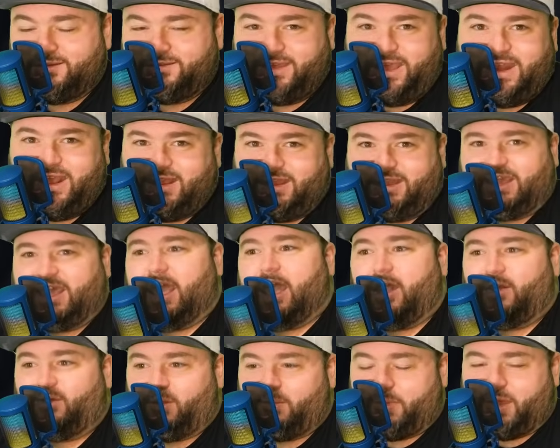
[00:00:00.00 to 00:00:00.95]
They didn't
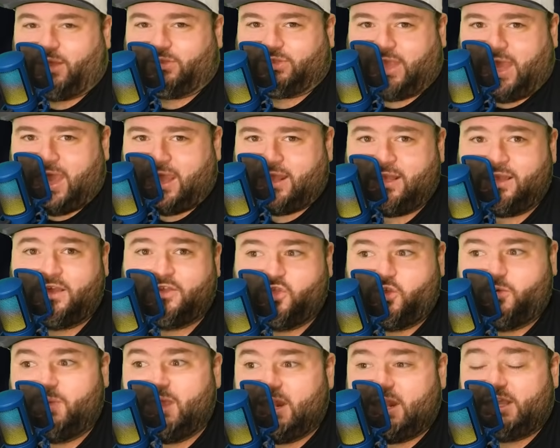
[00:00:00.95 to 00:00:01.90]
care about that.
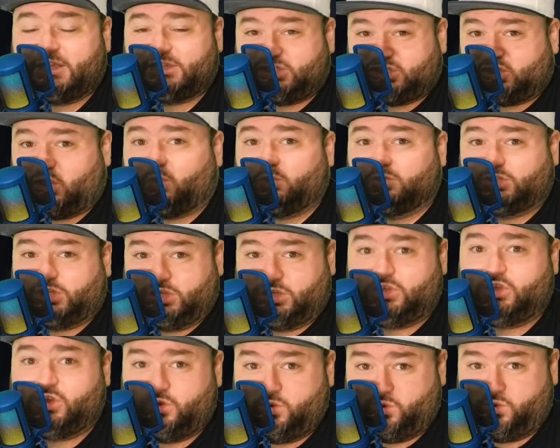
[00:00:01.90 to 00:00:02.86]
The media sold to
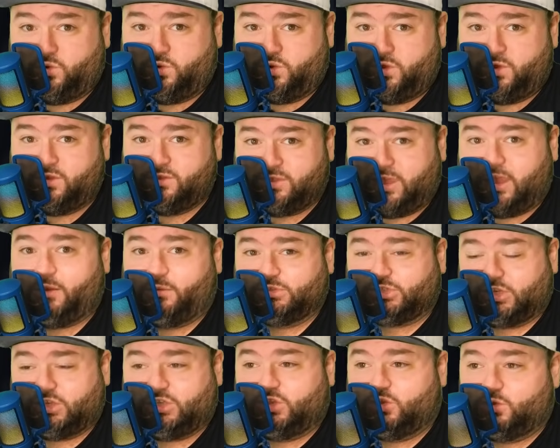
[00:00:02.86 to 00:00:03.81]
you that it
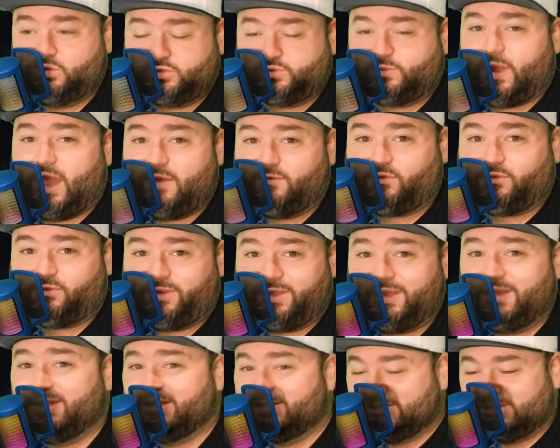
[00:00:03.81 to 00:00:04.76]
was a huge
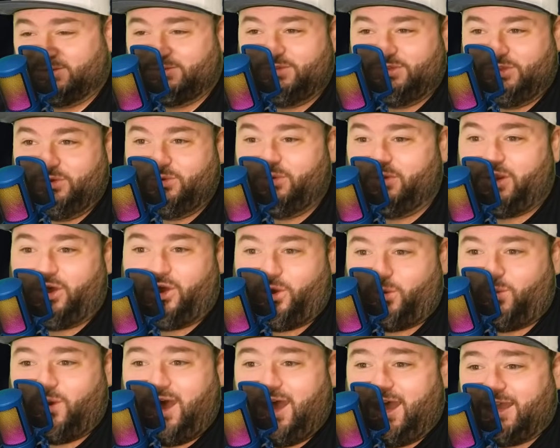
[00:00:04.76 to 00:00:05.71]
rivalry, so you would
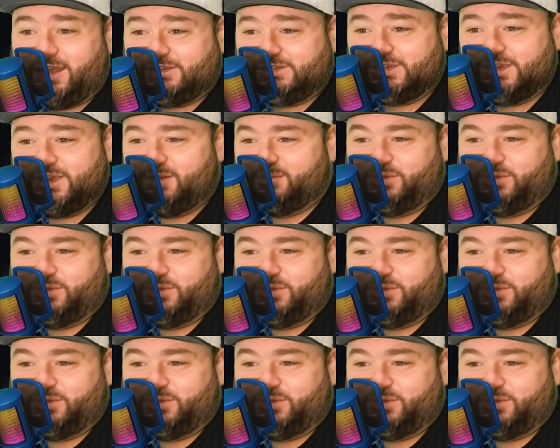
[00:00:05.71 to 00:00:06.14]
all watch.